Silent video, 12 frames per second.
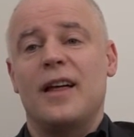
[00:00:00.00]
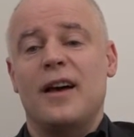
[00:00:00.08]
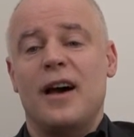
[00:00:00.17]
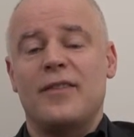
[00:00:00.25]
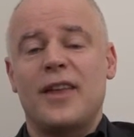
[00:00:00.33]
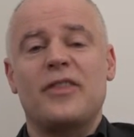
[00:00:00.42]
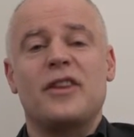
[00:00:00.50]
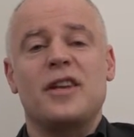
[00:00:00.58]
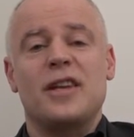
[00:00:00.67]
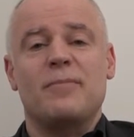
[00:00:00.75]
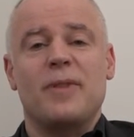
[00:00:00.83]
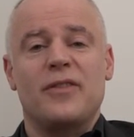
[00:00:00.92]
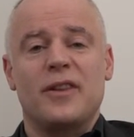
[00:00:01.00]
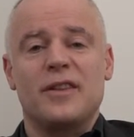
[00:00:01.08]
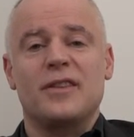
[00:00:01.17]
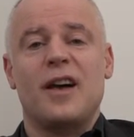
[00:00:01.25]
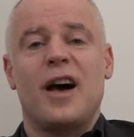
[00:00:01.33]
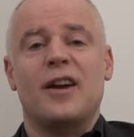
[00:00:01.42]
not the need, but the
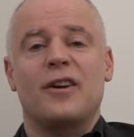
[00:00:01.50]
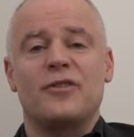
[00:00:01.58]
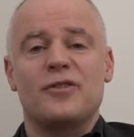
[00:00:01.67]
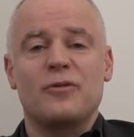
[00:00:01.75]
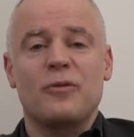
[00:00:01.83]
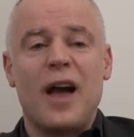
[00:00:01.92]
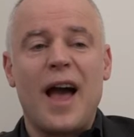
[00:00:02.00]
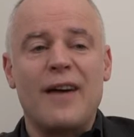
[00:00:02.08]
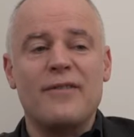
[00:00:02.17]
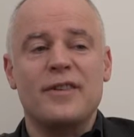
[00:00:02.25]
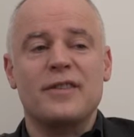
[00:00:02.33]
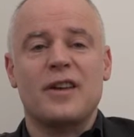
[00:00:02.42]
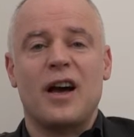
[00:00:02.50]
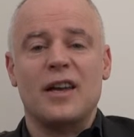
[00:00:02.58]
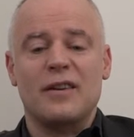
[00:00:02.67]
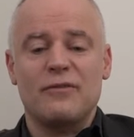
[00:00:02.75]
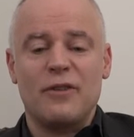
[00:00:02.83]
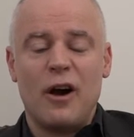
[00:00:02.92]
desire to have this
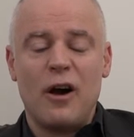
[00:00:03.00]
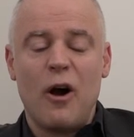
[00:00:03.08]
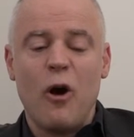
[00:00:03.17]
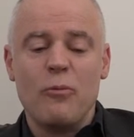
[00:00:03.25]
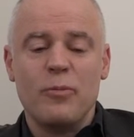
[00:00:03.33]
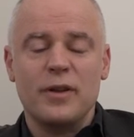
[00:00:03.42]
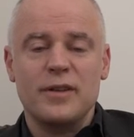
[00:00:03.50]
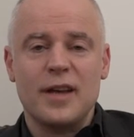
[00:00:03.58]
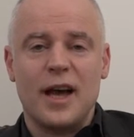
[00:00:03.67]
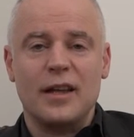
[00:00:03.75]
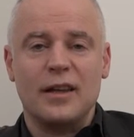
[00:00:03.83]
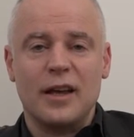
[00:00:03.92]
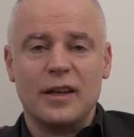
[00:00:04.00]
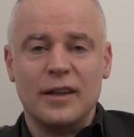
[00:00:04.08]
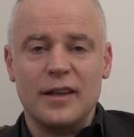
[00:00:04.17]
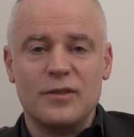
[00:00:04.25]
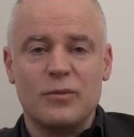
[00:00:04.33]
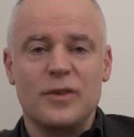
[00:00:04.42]
kind of open dialogue at
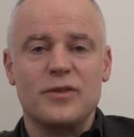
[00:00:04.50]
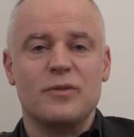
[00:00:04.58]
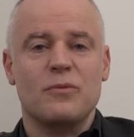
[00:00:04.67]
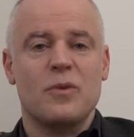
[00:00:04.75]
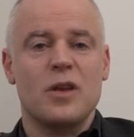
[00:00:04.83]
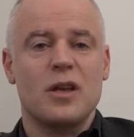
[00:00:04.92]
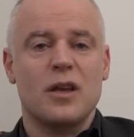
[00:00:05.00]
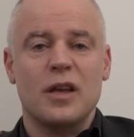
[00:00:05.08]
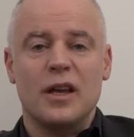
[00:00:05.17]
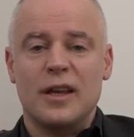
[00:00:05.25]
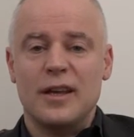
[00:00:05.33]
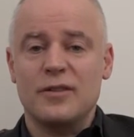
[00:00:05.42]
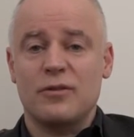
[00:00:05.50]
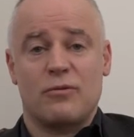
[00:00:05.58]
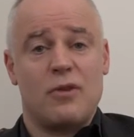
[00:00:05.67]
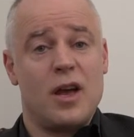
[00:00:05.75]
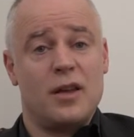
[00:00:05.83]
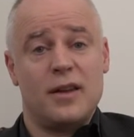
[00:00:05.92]
least once a week is
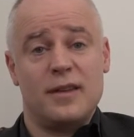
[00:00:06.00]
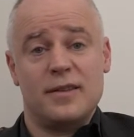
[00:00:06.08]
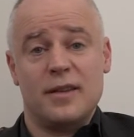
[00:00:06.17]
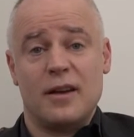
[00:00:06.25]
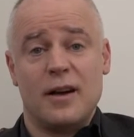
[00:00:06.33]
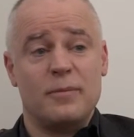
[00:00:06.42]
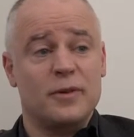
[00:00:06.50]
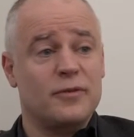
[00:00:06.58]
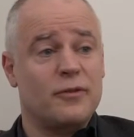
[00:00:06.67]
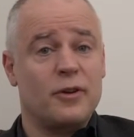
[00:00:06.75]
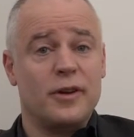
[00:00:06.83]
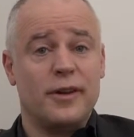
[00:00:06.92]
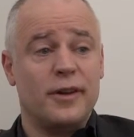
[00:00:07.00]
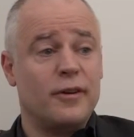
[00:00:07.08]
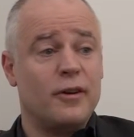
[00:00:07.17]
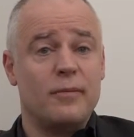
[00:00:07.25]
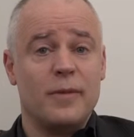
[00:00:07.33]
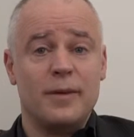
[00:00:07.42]
great, and I see couples for a
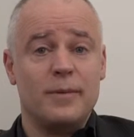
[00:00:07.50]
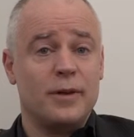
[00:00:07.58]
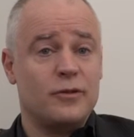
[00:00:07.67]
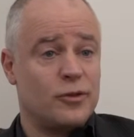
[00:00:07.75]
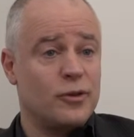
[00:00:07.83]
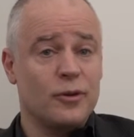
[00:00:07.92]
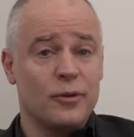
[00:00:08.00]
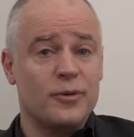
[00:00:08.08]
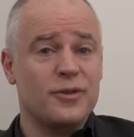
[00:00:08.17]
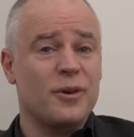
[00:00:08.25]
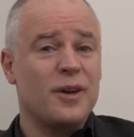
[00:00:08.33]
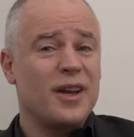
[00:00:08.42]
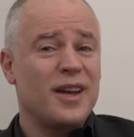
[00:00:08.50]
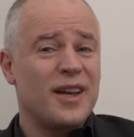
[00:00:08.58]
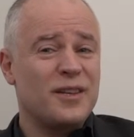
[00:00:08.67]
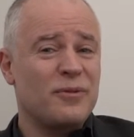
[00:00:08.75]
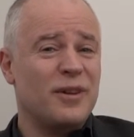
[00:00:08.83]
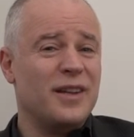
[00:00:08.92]
year or maybe two. So
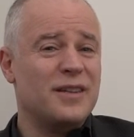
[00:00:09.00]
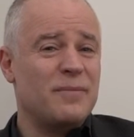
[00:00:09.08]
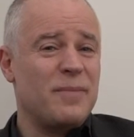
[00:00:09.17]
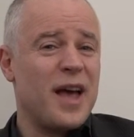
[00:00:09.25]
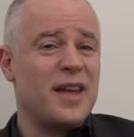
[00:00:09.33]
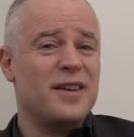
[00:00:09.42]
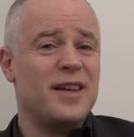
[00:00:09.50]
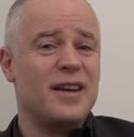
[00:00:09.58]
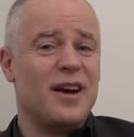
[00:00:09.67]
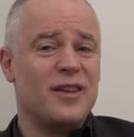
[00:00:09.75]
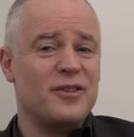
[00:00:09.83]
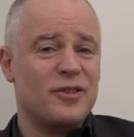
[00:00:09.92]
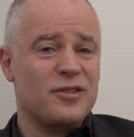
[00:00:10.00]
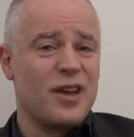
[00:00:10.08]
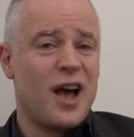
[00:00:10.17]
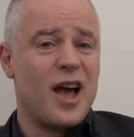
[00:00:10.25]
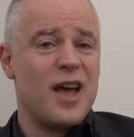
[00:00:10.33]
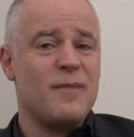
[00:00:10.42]
it's really depending on your
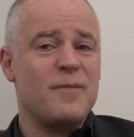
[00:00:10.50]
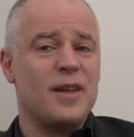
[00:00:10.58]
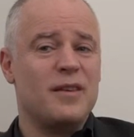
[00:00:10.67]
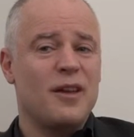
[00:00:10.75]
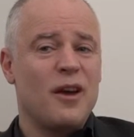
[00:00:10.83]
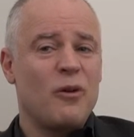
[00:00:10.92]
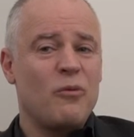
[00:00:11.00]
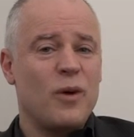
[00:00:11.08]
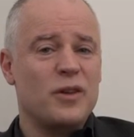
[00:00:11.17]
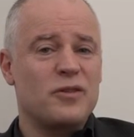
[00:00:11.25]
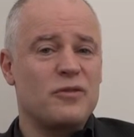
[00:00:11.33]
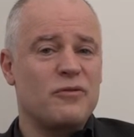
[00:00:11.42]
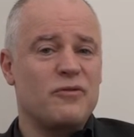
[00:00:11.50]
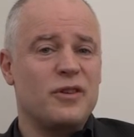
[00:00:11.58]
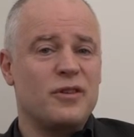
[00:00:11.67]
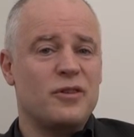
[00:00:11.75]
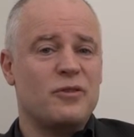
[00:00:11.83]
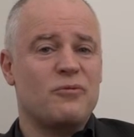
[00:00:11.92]
time and what you
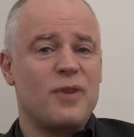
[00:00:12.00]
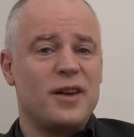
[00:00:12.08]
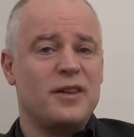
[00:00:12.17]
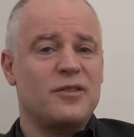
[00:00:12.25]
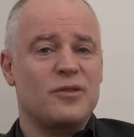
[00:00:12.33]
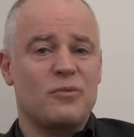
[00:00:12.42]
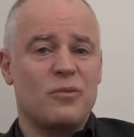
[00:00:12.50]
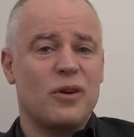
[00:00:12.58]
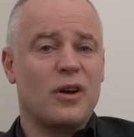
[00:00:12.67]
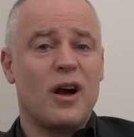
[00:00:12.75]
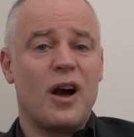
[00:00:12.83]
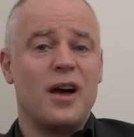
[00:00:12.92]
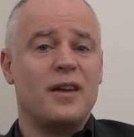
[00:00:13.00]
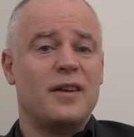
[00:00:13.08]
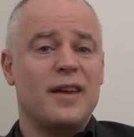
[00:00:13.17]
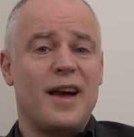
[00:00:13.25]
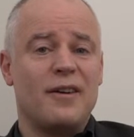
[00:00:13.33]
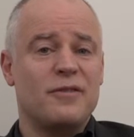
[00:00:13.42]
feel you're ready to work on
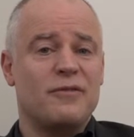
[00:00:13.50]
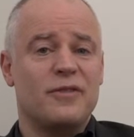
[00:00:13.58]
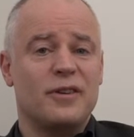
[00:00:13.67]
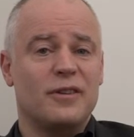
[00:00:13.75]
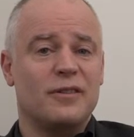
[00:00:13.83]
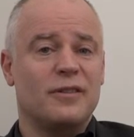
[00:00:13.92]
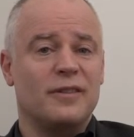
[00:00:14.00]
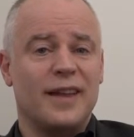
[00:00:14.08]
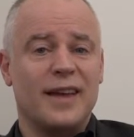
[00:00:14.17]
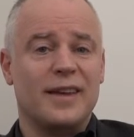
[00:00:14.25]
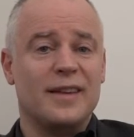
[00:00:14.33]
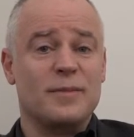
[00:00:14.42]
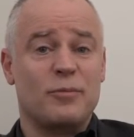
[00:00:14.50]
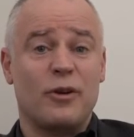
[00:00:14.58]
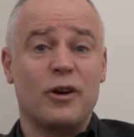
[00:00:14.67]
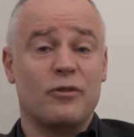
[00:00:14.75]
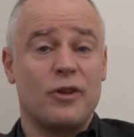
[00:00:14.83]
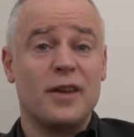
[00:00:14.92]
and how you feel like it's
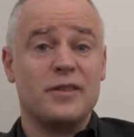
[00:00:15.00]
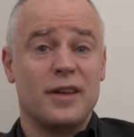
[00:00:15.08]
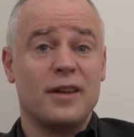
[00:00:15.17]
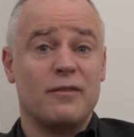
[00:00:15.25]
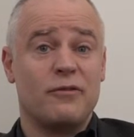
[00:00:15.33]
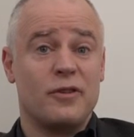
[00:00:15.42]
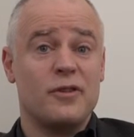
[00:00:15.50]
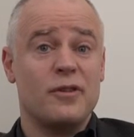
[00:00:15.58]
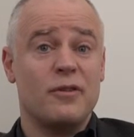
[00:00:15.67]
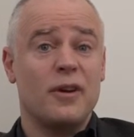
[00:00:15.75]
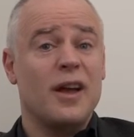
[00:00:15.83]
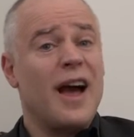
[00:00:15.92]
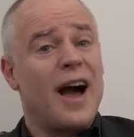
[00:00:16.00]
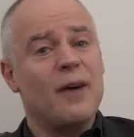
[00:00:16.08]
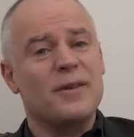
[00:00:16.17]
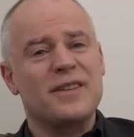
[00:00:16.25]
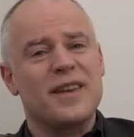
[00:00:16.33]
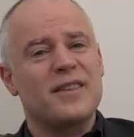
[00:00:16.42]
progressing for you.
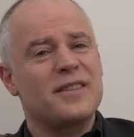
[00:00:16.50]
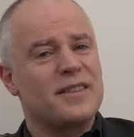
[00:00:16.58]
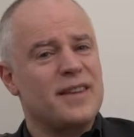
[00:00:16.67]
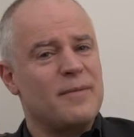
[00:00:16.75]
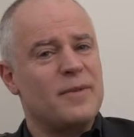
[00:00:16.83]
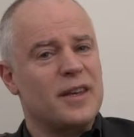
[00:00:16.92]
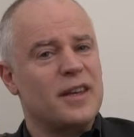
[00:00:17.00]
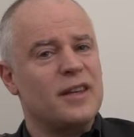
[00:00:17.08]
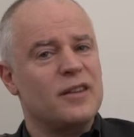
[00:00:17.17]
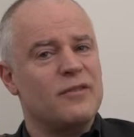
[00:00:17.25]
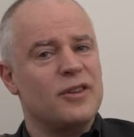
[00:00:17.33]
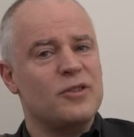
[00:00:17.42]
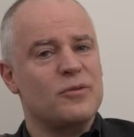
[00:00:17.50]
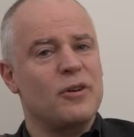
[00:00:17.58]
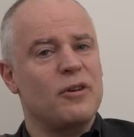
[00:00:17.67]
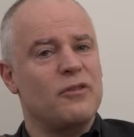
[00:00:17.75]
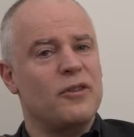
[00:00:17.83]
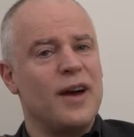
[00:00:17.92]
I would say this is the same thing in
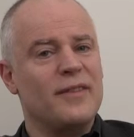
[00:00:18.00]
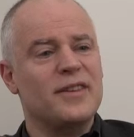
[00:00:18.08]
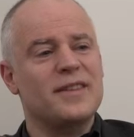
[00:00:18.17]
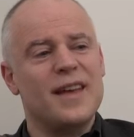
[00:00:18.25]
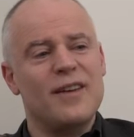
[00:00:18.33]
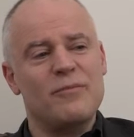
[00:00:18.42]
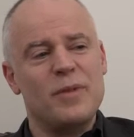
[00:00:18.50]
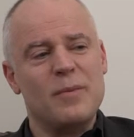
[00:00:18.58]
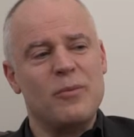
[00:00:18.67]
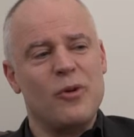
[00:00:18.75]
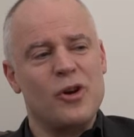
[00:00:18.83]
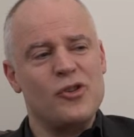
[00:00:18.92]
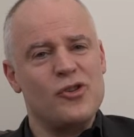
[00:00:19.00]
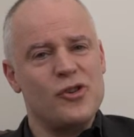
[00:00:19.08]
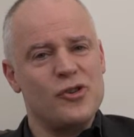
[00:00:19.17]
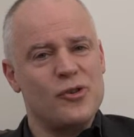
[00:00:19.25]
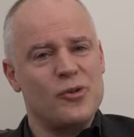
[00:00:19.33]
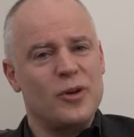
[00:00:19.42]
individual. Though I have to say, if people are
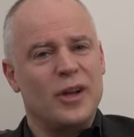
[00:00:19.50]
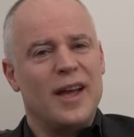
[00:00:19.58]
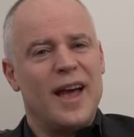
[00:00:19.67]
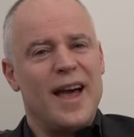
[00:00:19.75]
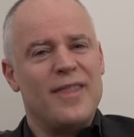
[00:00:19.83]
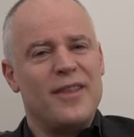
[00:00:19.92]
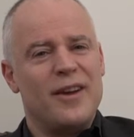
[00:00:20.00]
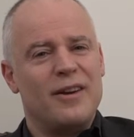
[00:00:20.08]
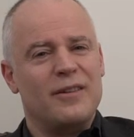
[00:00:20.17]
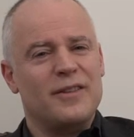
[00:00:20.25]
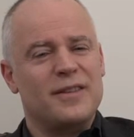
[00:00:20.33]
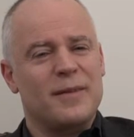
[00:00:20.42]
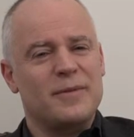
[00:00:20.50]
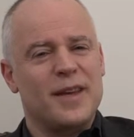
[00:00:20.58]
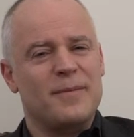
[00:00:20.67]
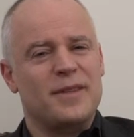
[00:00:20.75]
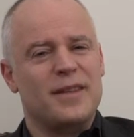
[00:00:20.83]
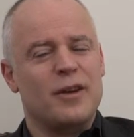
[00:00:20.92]
new and they
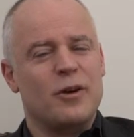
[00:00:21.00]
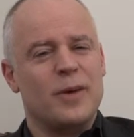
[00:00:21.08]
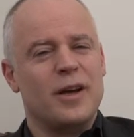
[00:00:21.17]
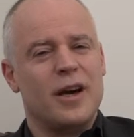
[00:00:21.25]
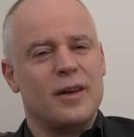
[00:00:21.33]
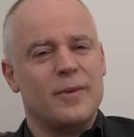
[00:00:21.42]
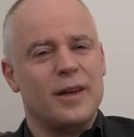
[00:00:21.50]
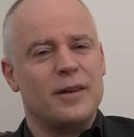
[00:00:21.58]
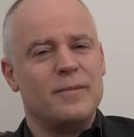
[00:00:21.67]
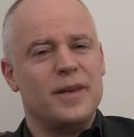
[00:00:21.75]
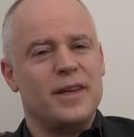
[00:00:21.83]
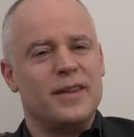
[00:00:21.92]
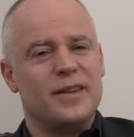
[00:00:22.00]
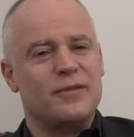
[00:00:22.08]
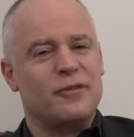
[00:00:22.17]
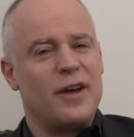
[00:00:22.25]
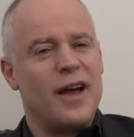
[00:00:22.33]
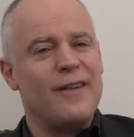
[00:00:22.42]
sometimes think, oh my God, am I going to be in this
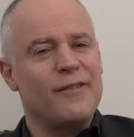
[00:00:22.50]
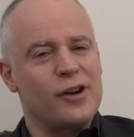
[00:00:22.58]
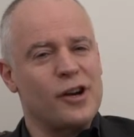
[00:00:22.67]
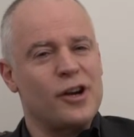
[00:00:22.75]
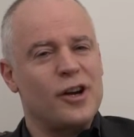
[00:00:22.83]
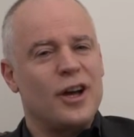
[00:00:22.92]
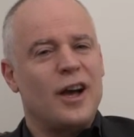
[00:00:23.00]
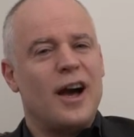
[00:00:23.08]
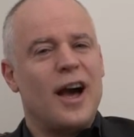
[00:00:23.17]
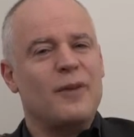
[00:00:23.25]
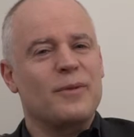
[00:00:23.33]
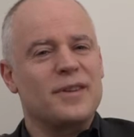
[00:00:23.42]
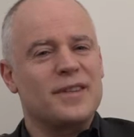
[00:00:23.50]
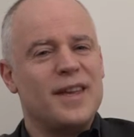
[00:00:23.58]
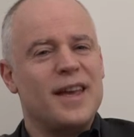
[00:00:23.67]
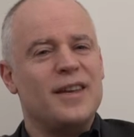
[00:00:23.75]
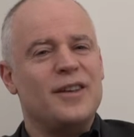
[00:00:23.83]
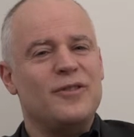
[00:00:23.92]
forever? I would
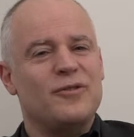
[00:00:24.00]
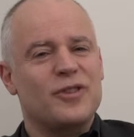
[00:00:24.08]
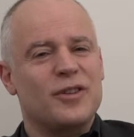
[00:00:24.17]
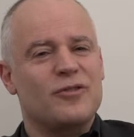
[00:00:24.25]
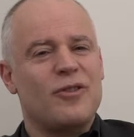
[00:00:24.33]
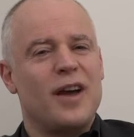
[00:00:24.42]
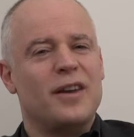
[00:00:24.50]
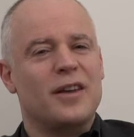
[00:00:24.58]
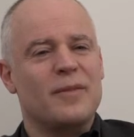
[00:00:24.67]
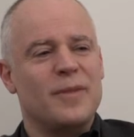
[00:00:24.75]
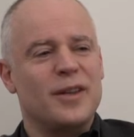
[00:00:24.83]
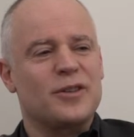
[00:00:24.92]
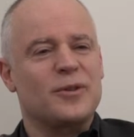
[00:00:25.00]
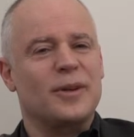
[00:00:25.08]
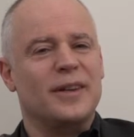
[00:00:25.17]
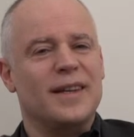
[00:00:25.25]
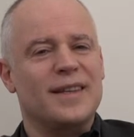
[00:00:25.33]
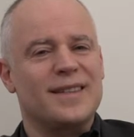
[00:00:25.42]
say you should try to commit to
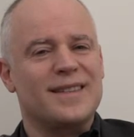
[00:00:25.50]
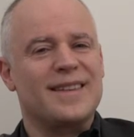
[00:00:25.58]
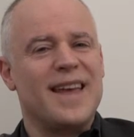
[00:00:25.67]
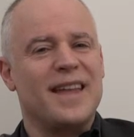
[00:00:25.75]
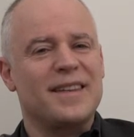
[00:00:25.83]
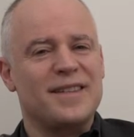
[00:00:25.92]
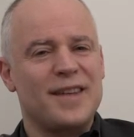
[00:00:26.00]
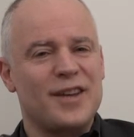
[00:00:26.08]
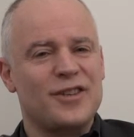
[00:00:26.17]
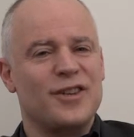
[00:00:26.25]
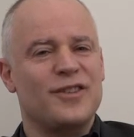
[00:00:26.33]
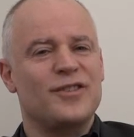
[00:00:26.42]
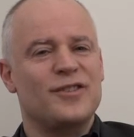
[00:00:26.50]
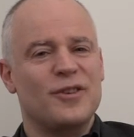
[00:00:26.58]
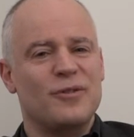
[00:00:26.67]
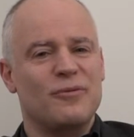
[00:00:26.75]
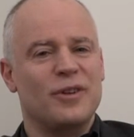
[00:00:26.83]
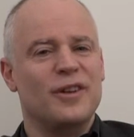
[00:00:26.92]
at least 10 sessions so
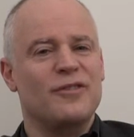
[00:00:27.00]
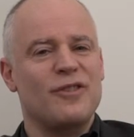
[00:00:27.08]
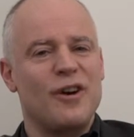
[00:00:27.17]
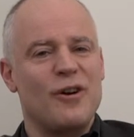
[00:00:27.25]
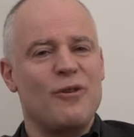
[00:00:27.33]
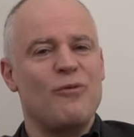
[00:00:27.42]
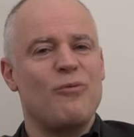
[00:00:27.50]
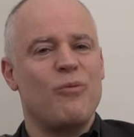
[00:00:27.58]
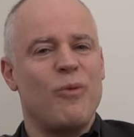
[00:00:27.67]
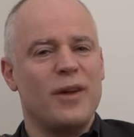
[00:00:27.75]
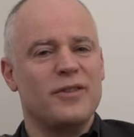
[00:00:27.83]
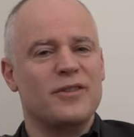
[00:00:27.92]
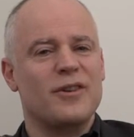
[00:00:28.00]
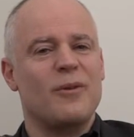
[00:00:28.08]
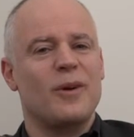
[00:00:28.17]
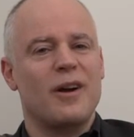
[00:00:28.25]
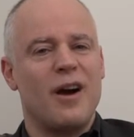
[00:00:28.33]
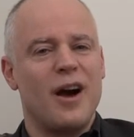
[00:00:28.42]
you really know what's
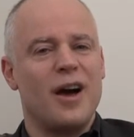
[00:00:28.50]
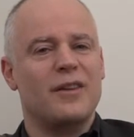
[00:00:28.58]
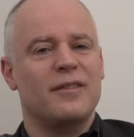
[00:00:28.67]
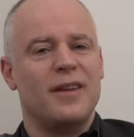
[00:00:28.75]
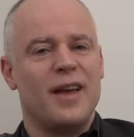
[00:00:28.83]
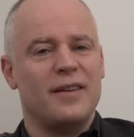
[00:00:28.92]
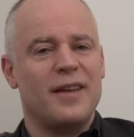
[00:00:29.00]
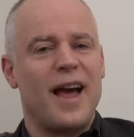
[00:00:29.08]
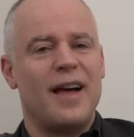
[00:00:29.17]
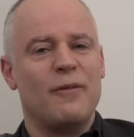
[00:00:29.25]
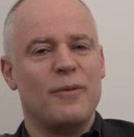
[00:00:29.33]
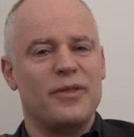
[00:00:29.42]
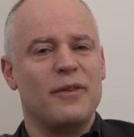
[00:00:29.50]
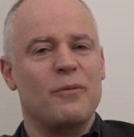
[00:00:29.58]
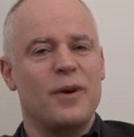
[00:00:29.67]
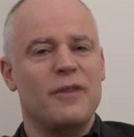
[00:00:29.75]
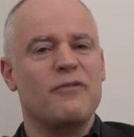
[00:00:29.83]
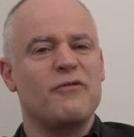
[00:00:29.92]
going on and
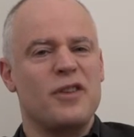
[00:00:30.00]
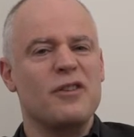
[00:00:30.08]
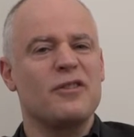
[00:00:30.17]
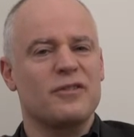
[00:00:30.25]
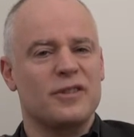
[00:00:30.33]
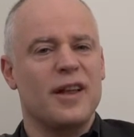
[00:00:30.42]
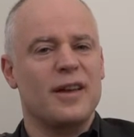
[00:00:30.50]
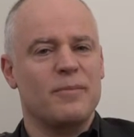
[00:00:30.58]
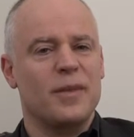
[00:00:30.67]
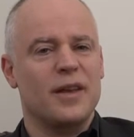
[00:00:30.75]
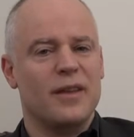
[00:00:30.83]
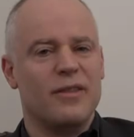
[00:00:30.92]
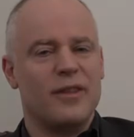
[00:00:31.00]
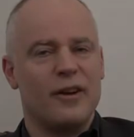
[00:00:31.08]
what it feels like being in